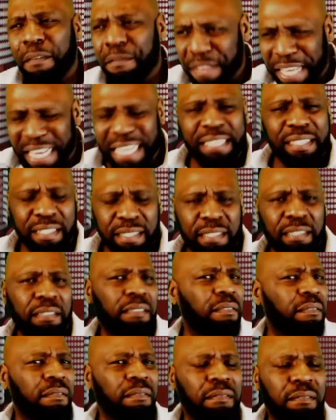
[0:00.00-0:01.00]
of
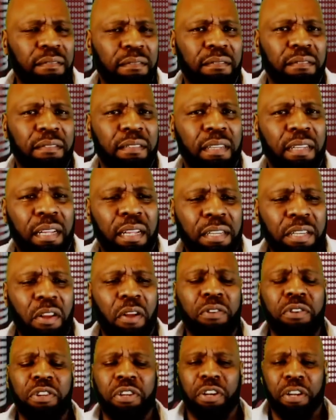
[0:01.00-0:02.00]
this.
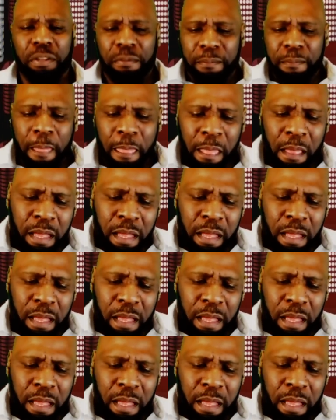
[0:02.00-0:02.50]
No, look,